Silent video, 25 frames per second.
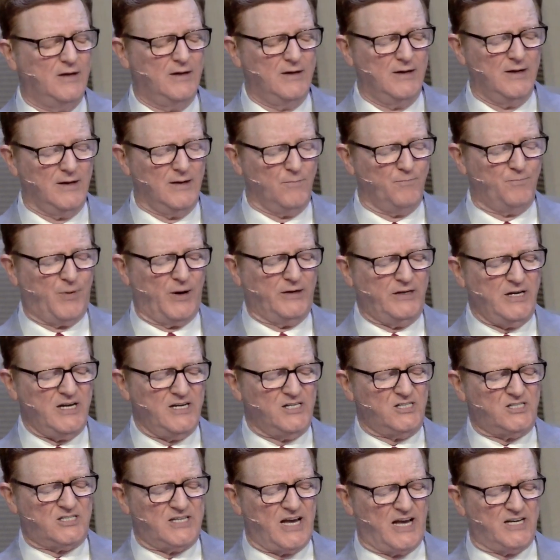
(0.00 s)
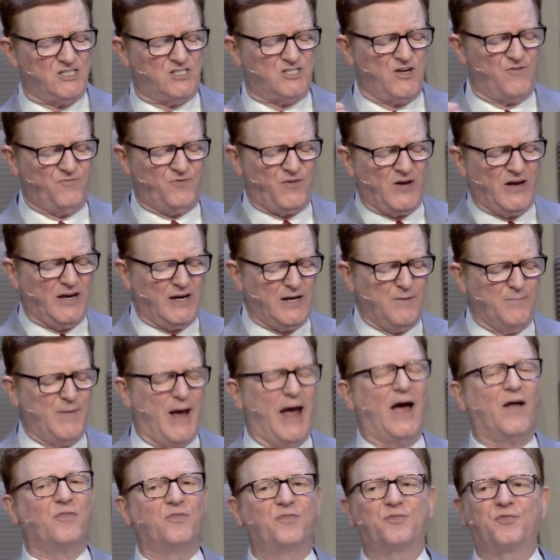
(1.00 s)
But he says, "If any
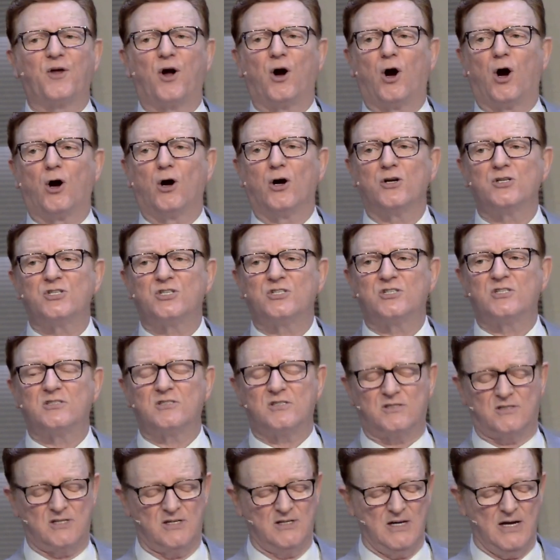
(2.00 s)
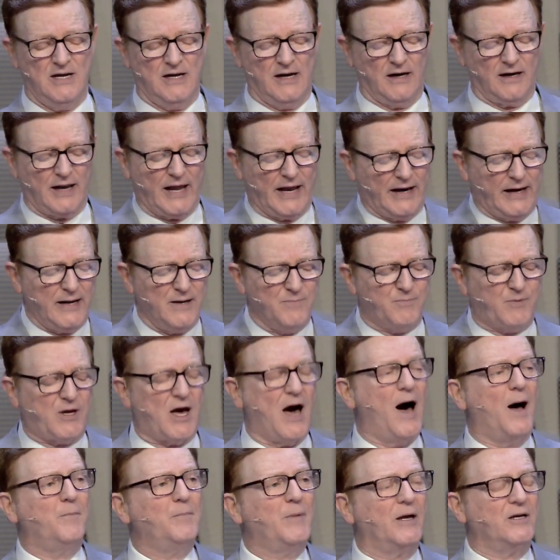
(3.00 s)
man thirst, let him
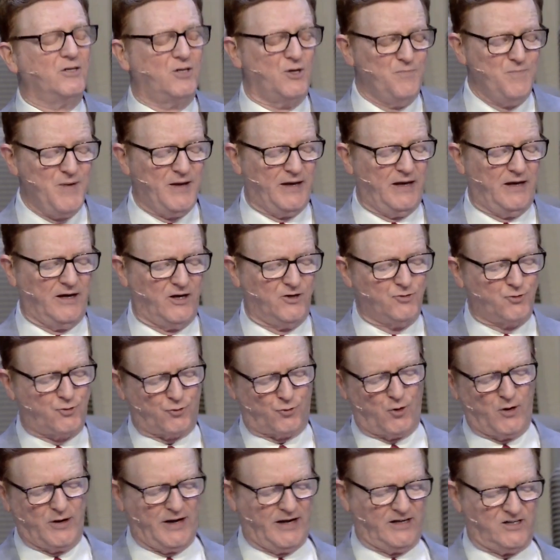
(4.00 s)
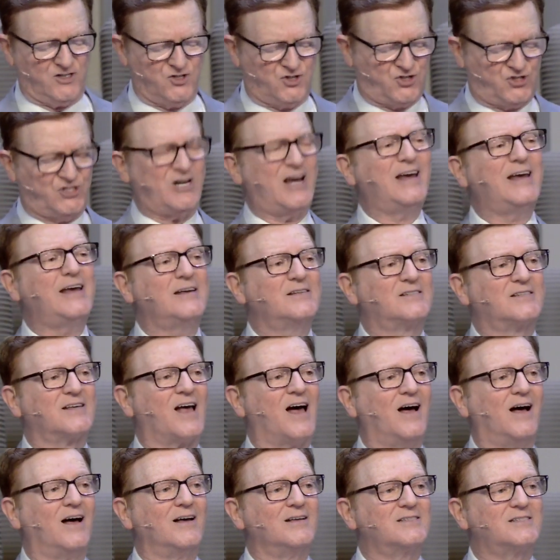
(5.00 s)
come unto me and drink."
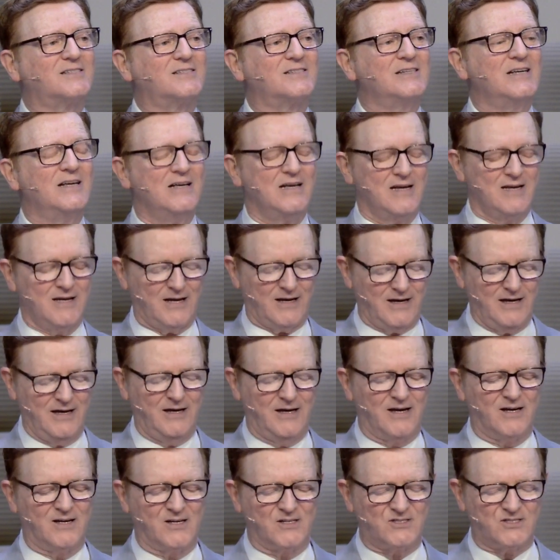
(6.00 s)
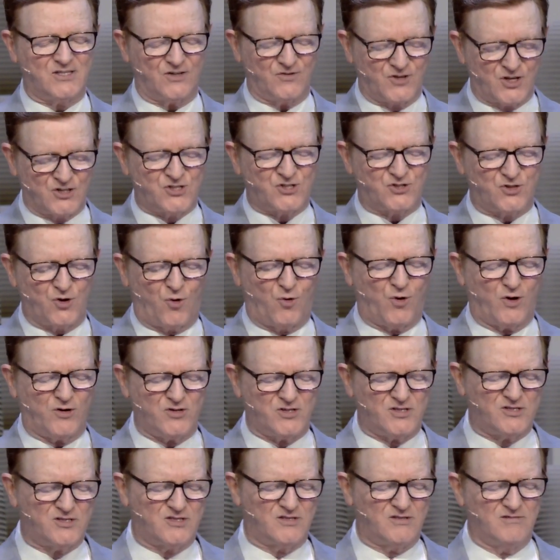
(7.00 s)
Jesus is the
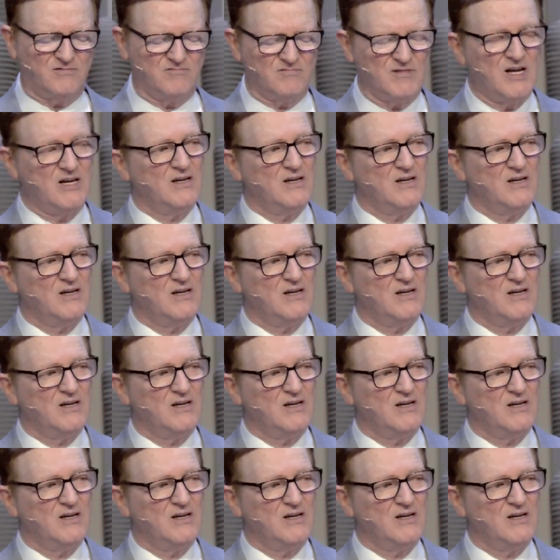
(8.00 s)
source.